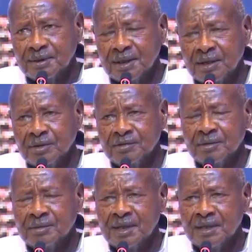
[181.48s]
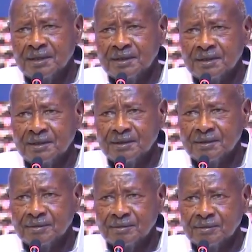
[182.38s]
However, man,
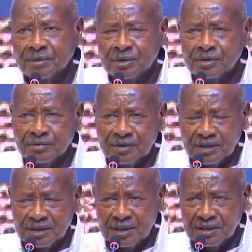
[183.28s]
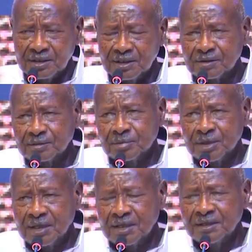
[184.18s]
because of the intelligent
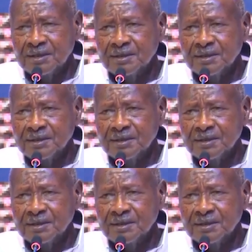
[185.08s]
brain,